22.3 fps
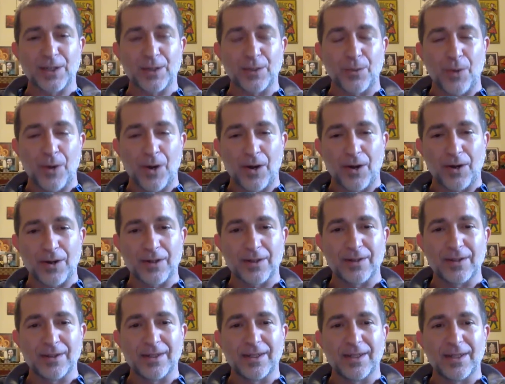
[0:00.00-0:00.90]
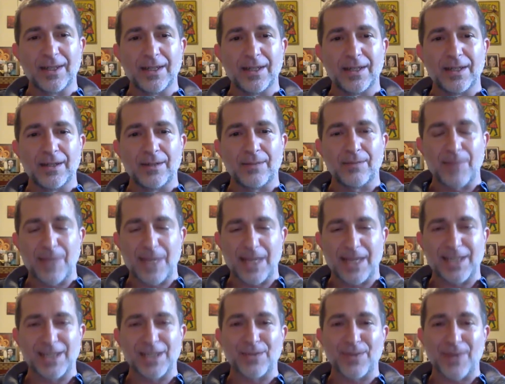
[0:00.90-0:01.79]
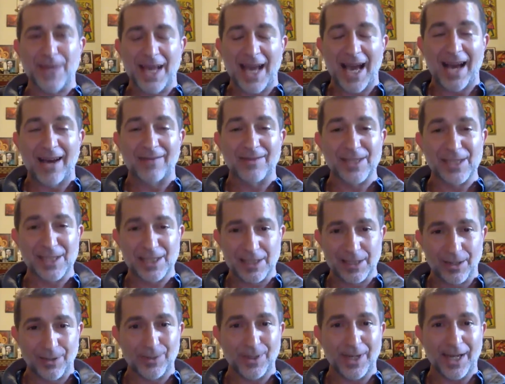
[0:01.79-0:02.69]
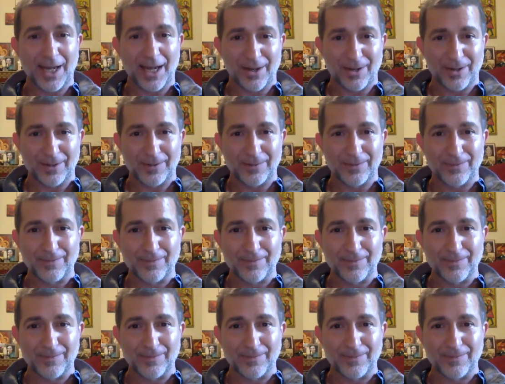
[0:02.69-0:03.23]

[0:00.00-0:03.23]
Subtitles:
to walk, means we have to slow down.